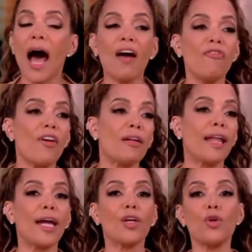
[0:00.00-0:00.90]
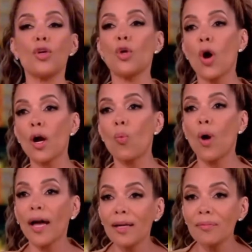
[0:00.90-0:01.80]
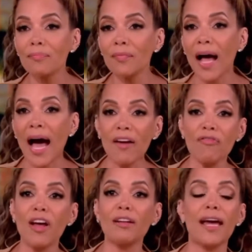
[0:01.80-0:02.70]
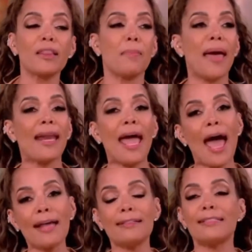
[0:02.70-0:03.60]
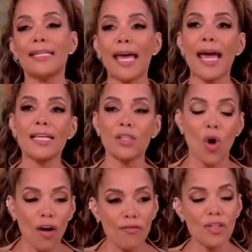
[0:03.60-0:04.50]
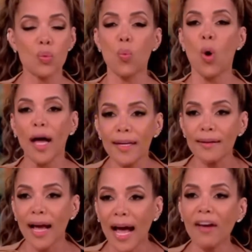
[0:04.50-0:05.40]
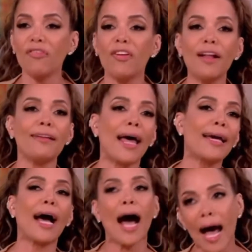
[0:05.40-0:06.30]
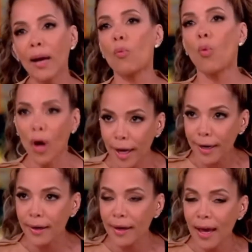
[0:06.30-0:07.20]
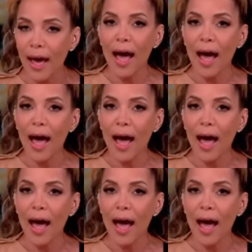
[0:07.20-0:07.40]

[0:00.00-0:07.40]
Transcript: I felt like New York won. I felt like the Manhattan DA's office won. I felt like I won.